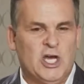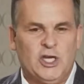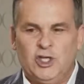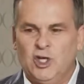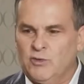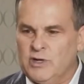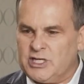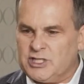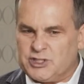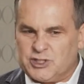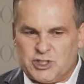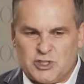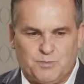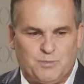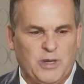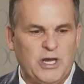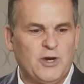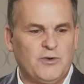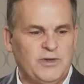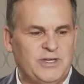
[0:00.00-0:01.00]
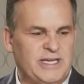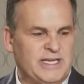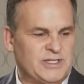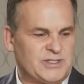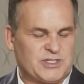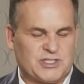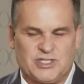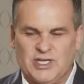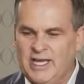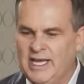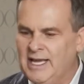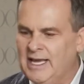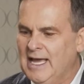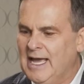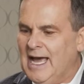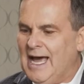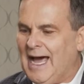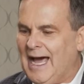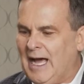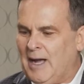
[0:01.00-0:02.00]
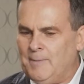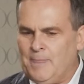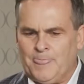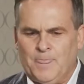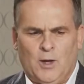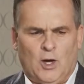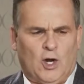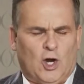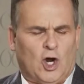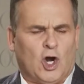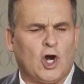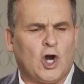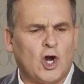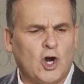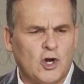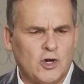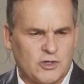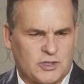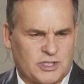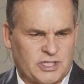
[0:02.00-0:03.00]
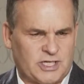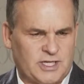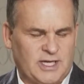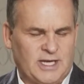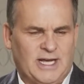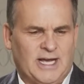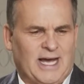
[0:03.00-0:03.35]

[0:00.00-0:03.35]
you're experiencing hurt,